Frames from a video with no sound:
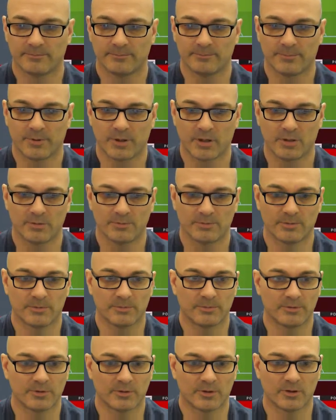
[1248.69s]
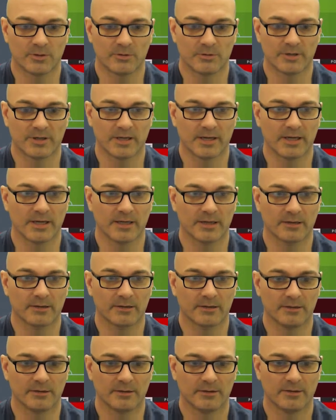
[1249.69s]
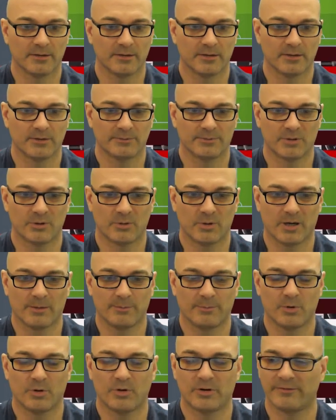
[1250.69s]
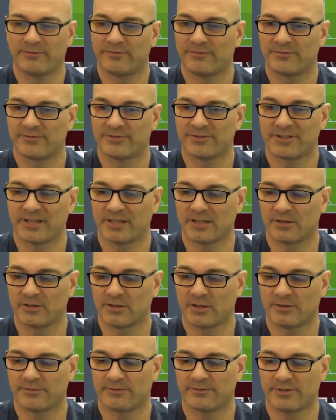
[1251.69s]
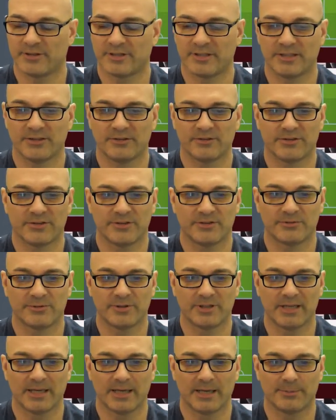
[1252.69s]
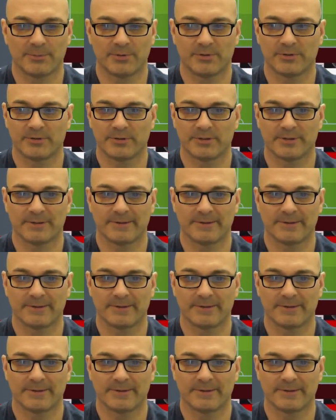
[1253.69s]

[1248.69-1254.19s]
Pope with a goal kick. Been quite a boring second half, really. Nothing's really happened.